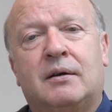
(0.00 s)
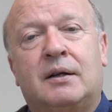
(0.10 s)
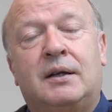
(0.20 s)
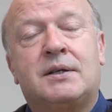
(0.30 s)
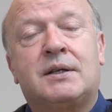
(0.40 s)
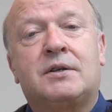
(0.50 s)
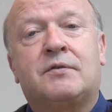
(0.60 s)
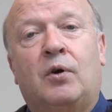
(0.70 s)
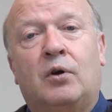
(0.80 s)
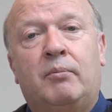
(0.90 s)
And he
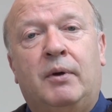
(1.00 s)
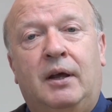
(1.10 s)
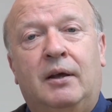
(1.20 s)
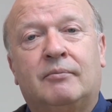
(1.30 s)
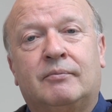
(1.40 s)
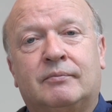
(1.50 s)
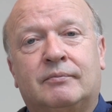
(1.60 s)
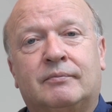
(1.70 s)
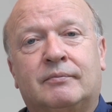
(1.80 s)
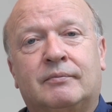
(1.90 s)
says, follow me,
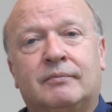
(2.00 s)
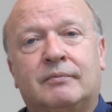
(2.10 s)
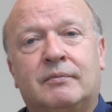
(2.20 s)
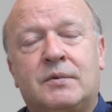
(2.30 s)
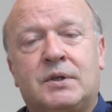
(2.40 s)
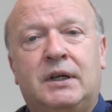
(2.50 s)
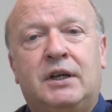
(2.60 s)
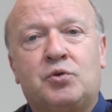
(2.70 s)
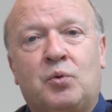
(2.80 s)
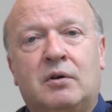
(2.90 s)
to
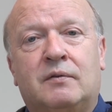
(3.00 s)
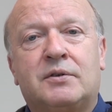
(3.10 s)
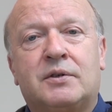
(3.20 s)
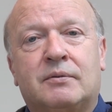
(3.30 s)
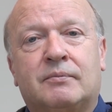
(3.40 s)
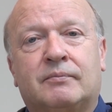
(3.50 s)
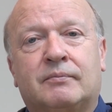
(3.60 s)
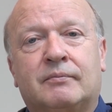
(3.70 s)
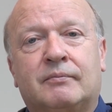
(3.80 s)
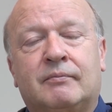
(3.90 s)
each one of us
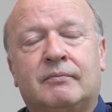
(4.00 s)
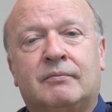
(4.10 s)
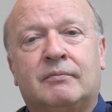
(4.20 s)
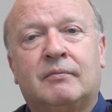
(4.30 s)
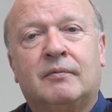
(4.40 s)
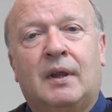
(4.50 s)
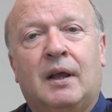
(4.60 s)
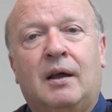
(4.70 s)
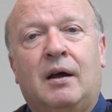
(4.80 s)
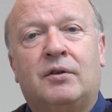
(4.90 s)

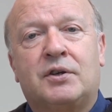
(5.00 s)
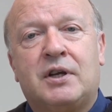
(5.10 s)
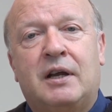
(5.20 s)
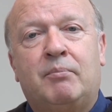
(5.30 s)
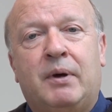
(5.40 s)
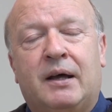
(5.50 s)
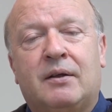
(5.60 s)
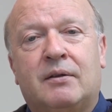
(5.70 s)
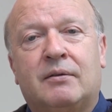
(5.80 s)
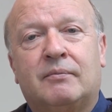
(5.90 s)
on the same path.